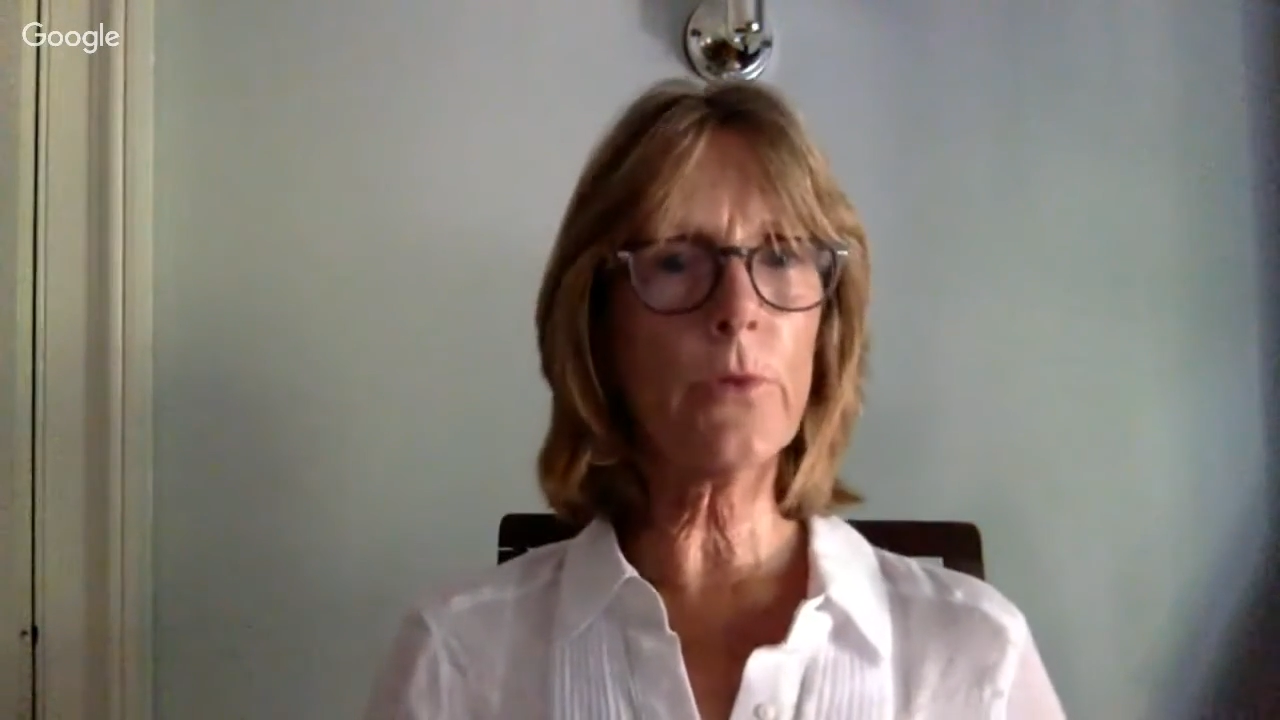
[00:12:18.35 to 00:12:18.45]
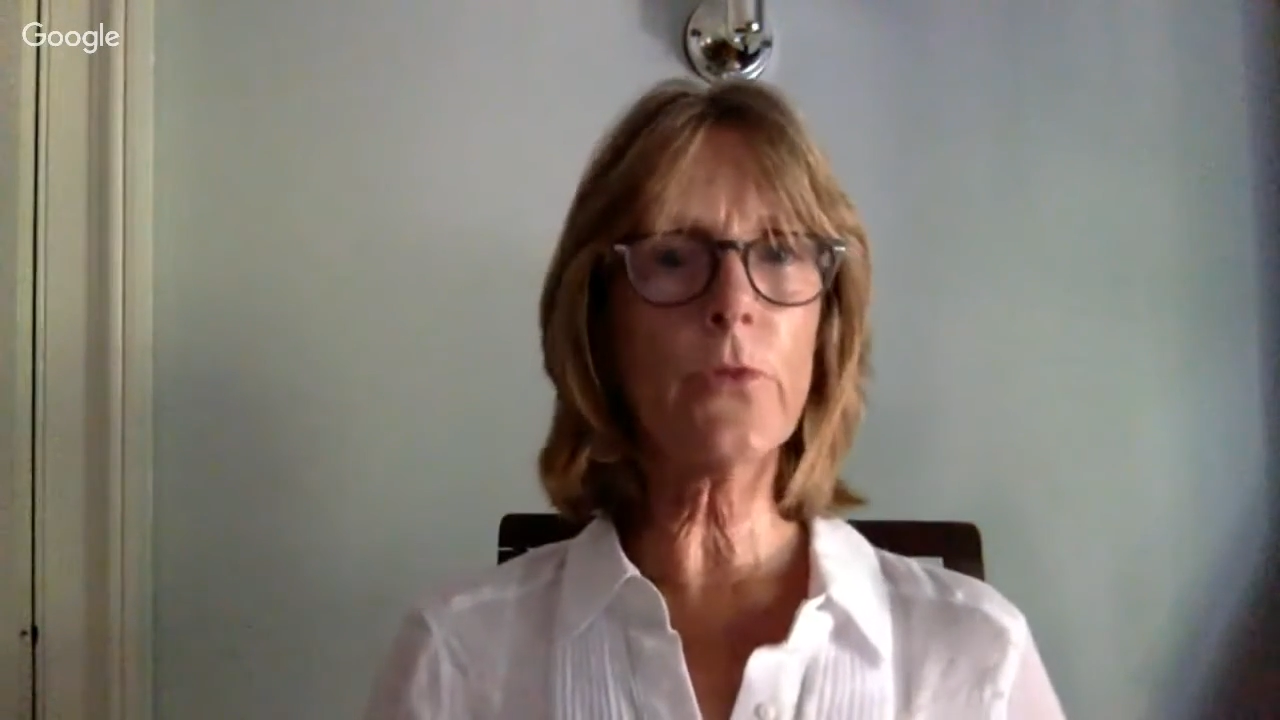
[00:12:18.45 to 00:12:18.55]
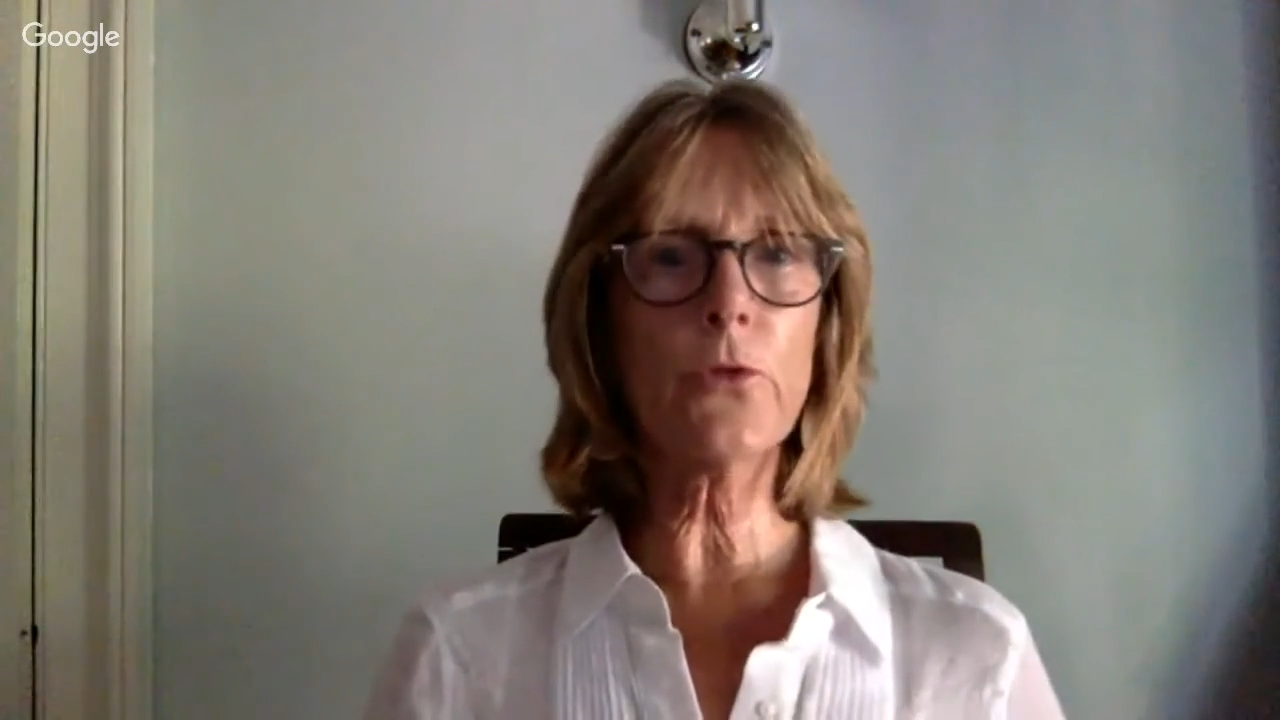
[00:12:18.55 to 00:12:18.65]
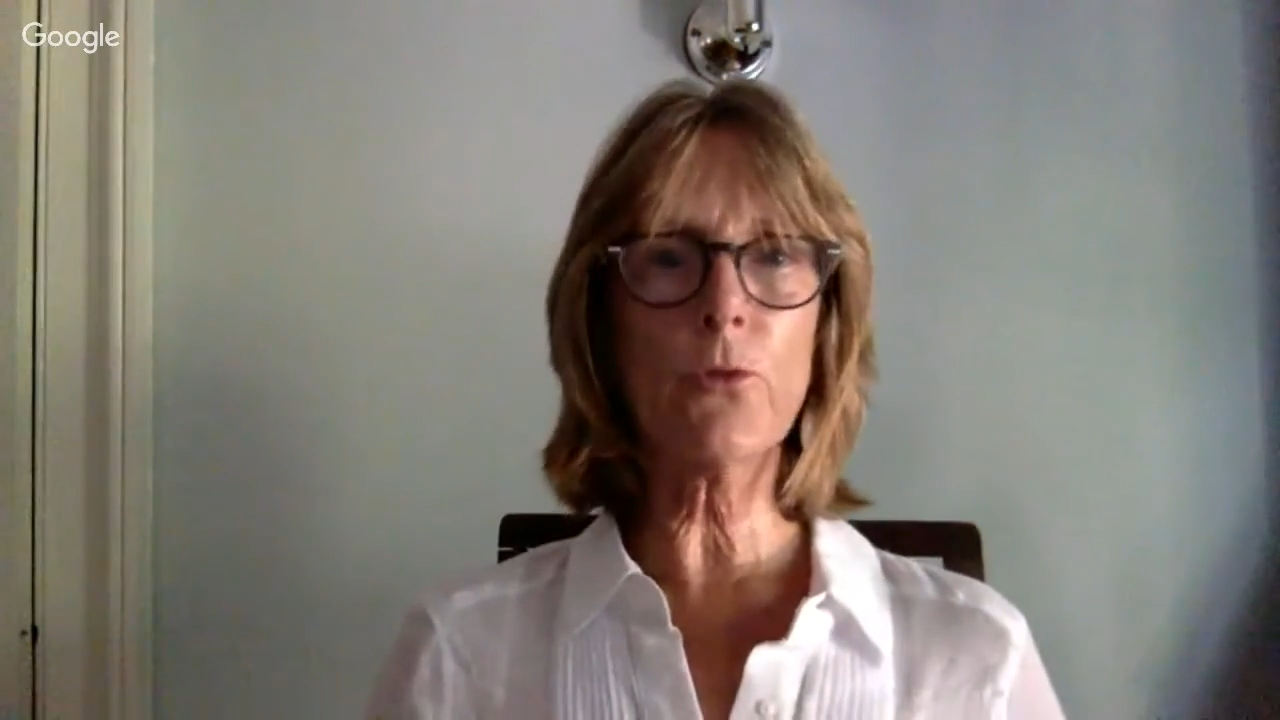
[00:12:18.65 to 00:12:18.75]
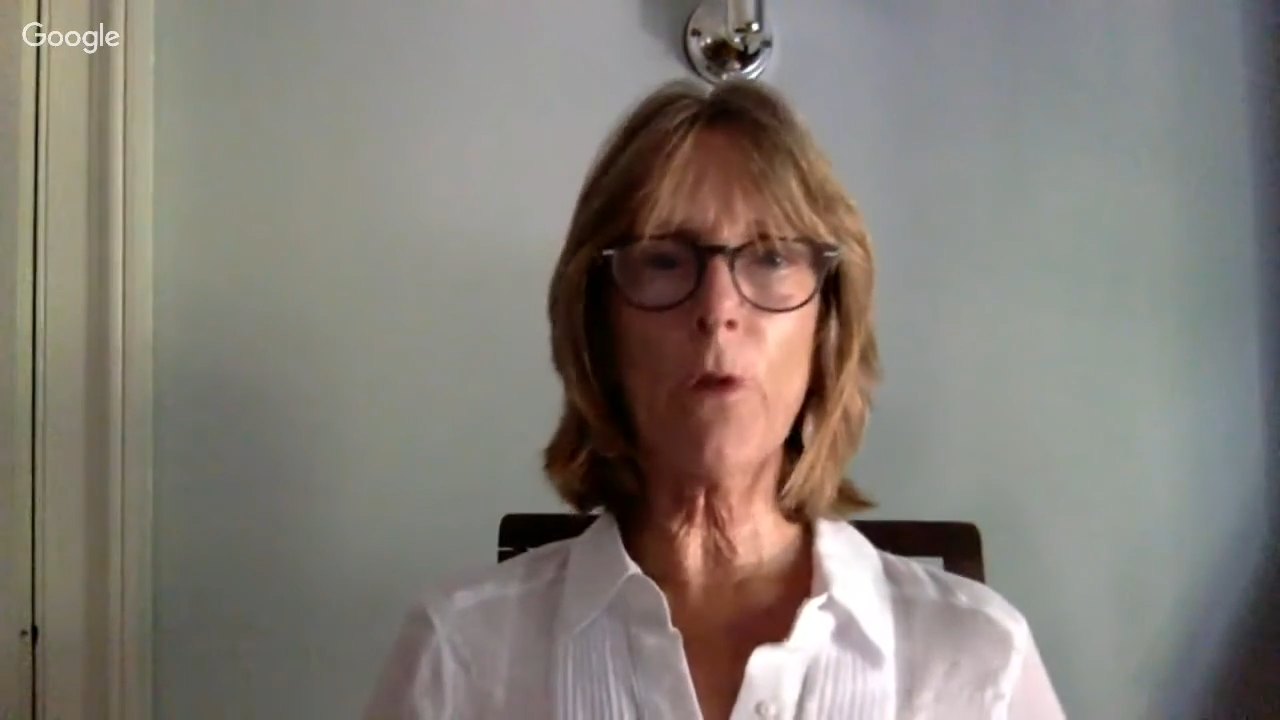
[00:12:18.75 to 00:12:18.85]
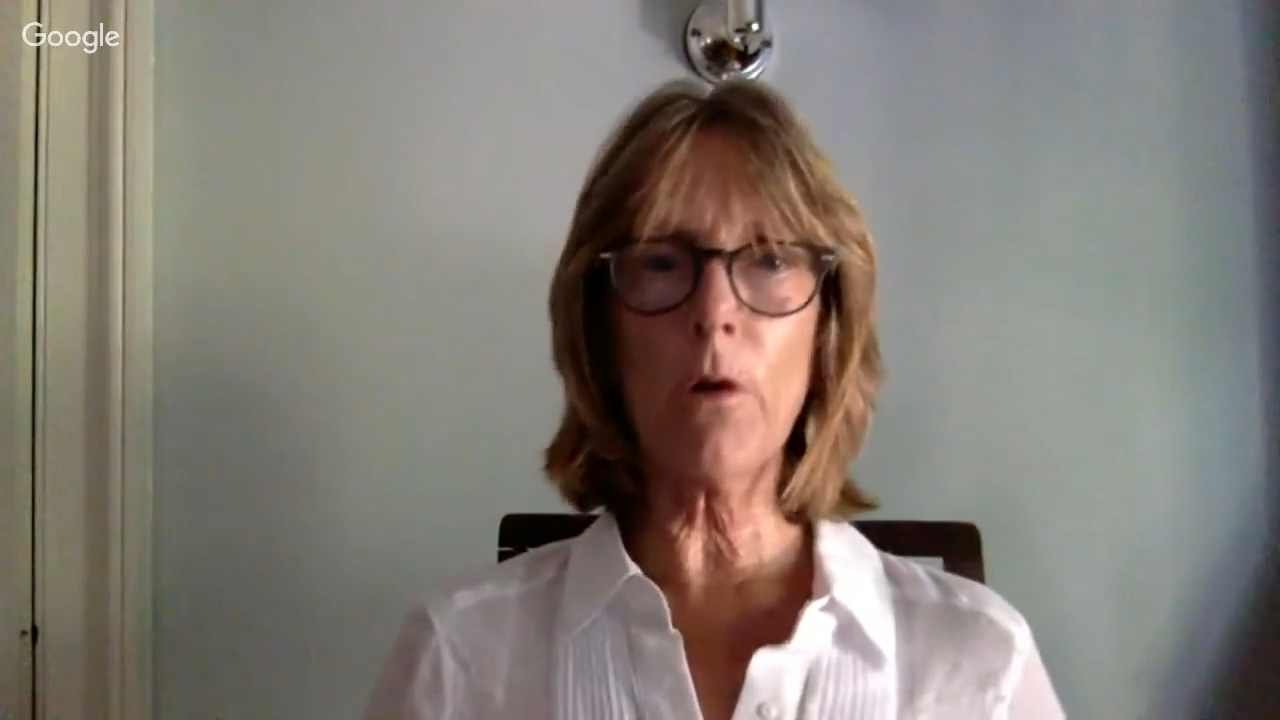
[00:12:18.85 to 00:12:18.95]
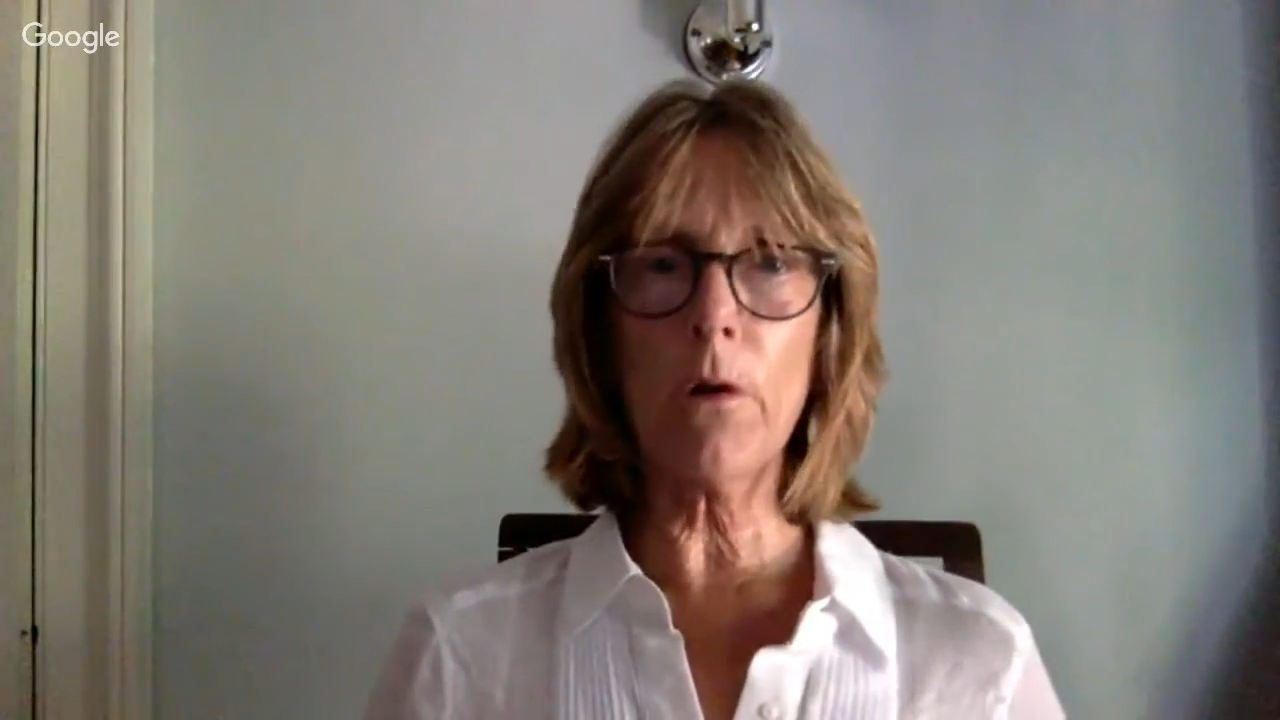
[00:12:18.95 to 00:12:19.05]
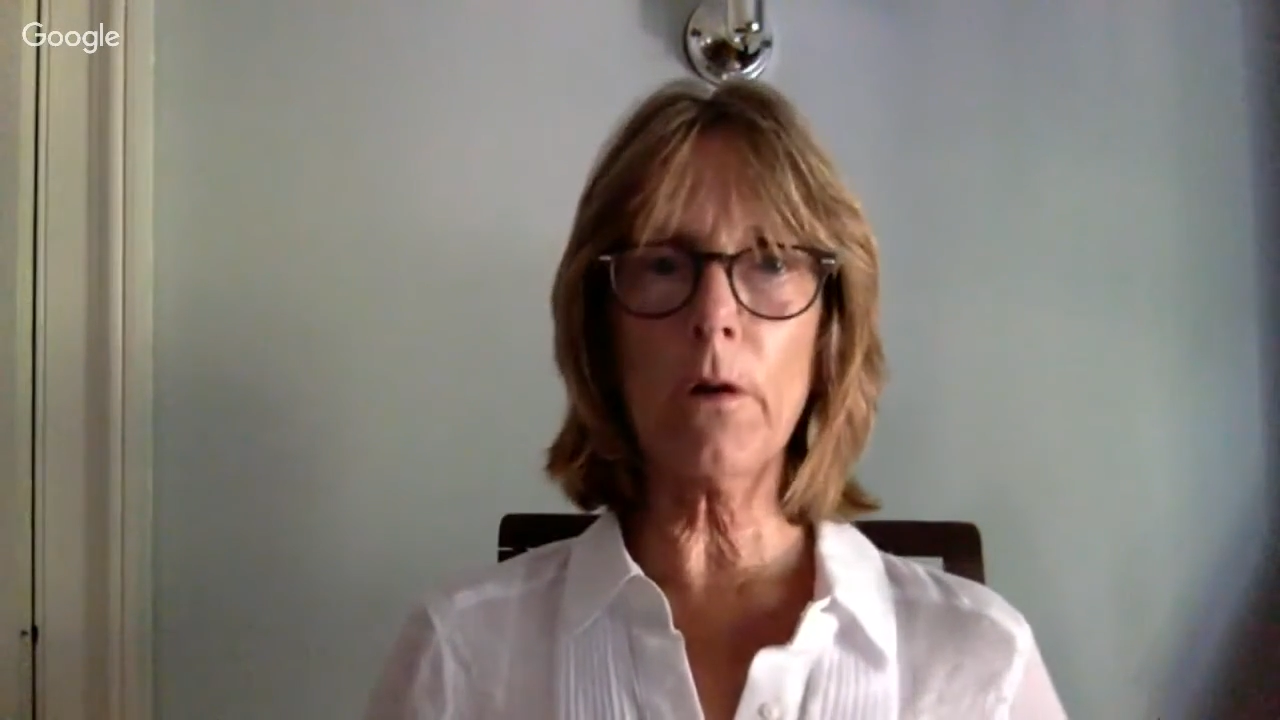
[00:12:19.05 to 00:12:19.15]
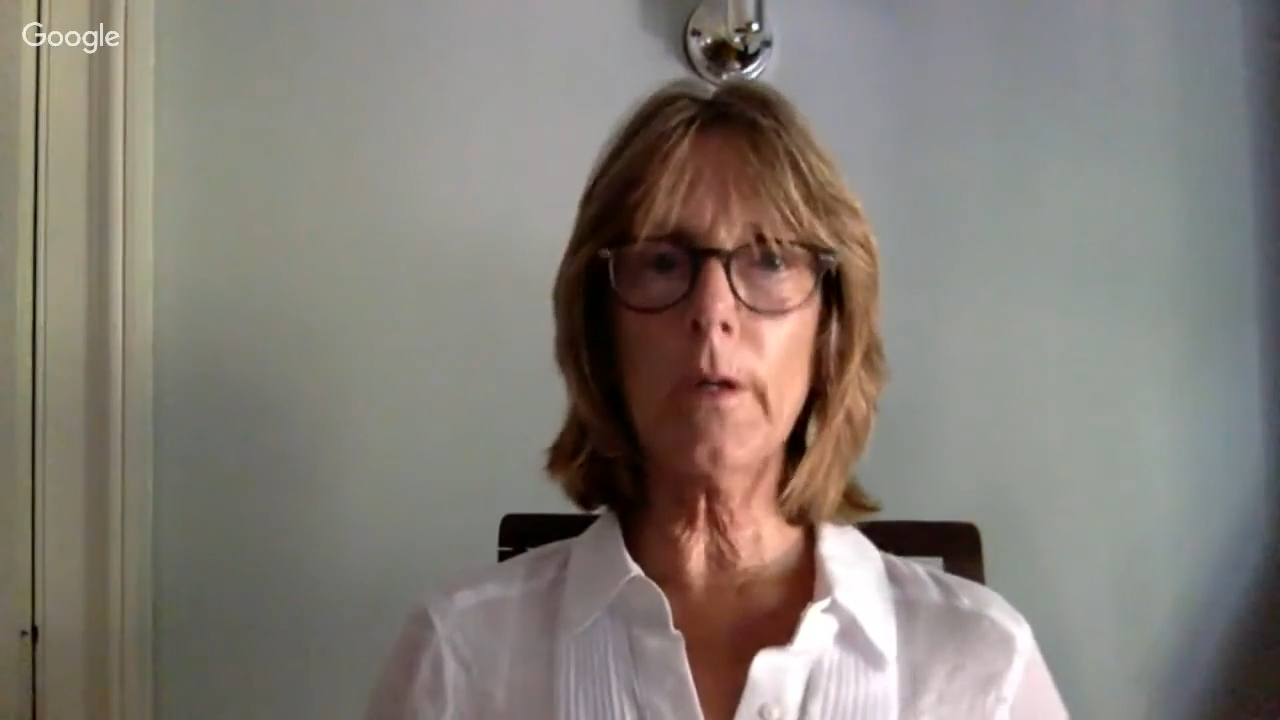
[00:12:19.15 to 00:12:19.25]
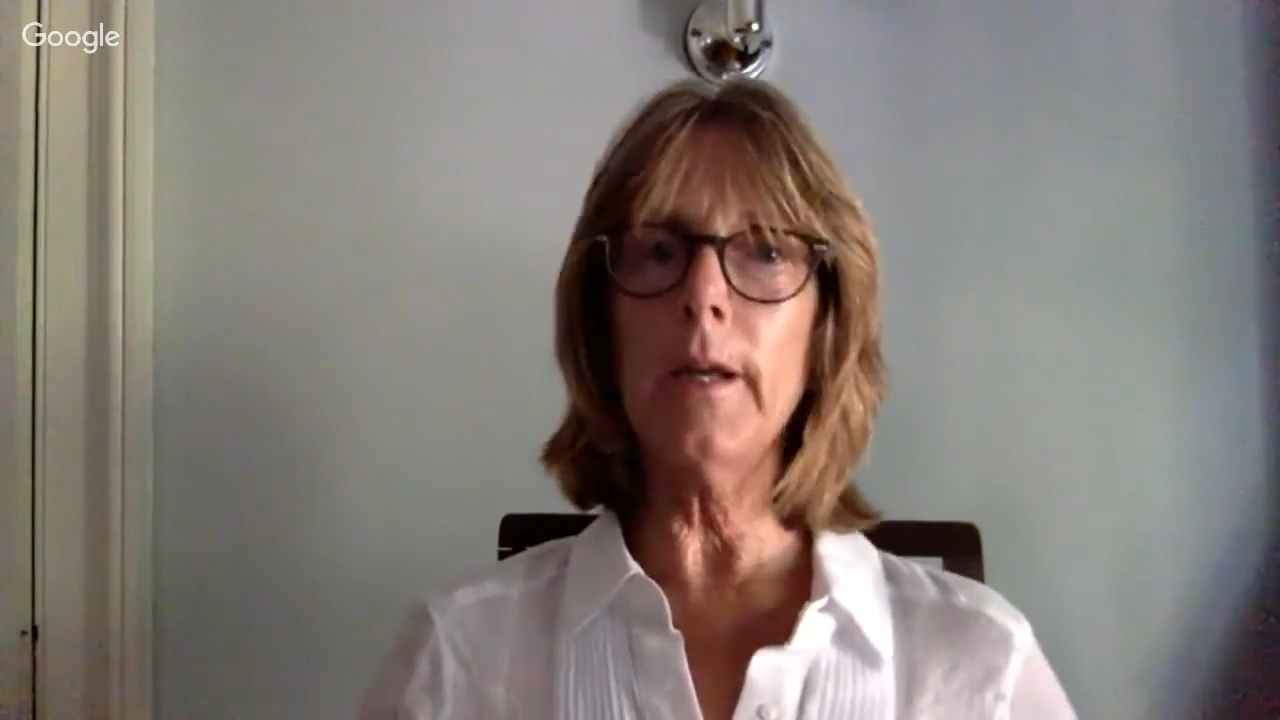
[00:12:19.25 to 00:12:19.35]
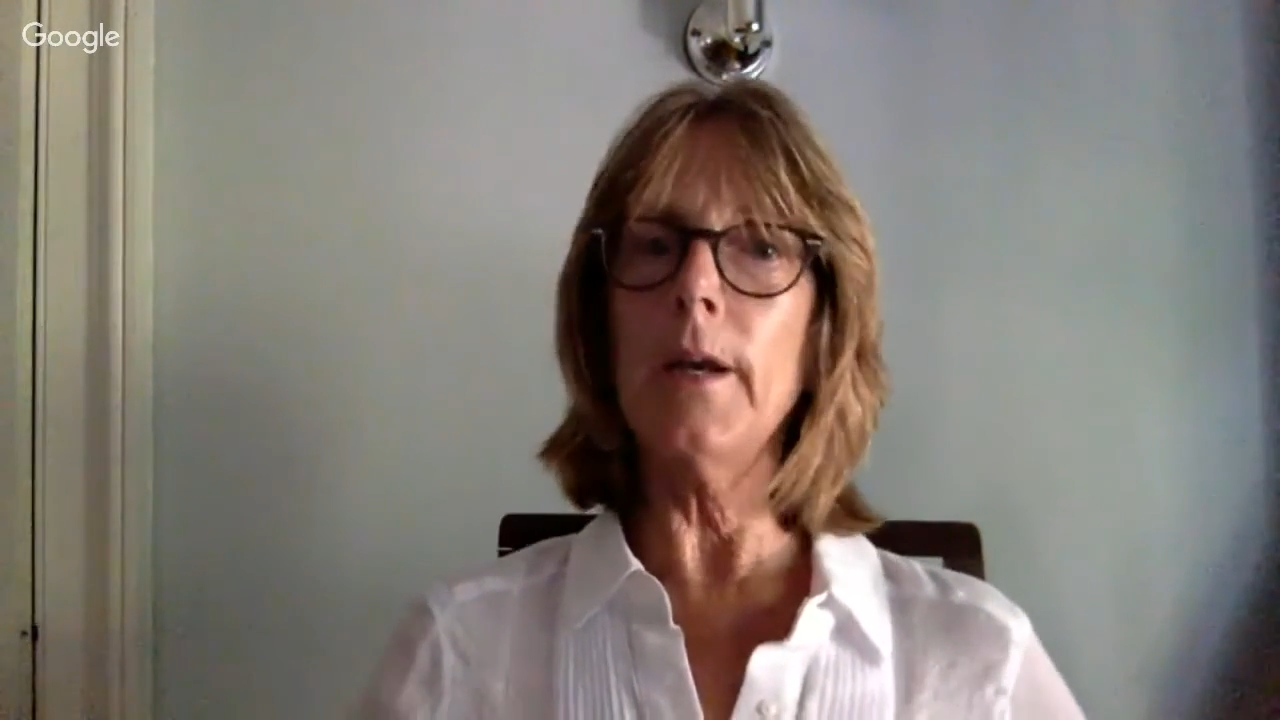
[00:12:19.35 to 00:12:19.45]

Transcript: strong,